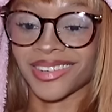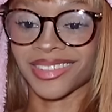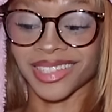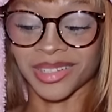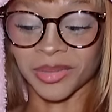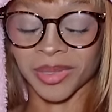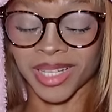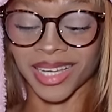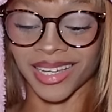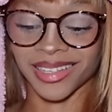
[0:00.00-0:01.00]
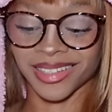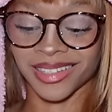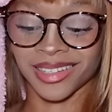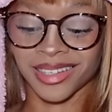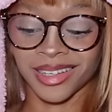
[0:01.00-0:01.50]
Oh, they don't play.
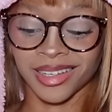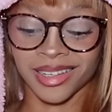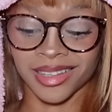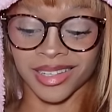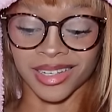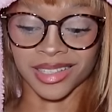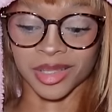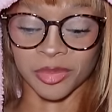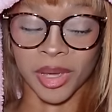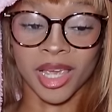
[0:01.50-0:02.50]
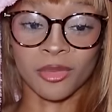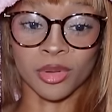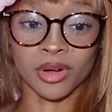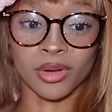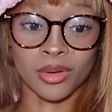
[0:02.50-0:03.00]
They got the
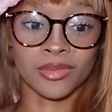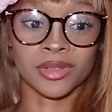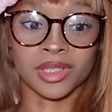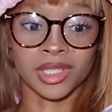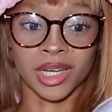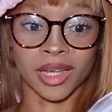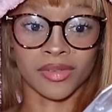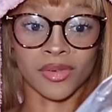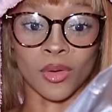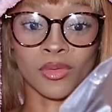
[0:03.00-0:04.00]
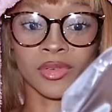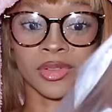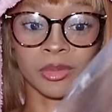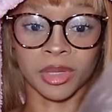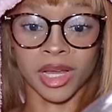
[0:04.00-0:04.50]
paper over the knife, over
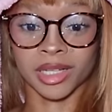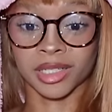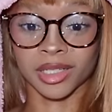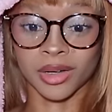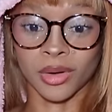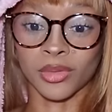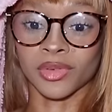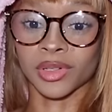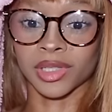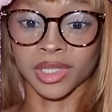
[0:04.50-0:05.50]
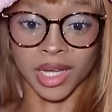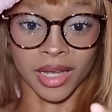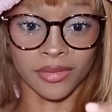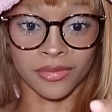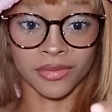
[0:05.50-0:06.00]
the plastic, over the
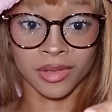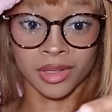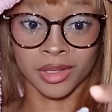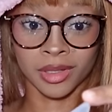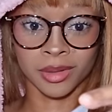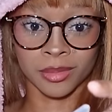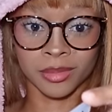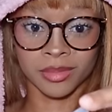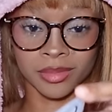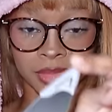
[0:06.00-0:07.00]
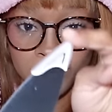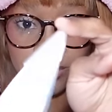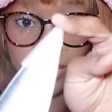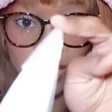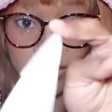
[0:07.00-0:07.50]
knife
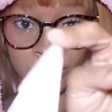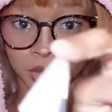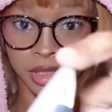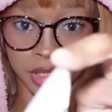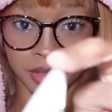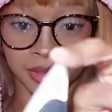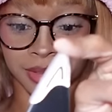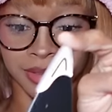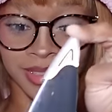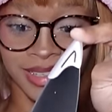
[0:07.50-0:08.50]
blade protector.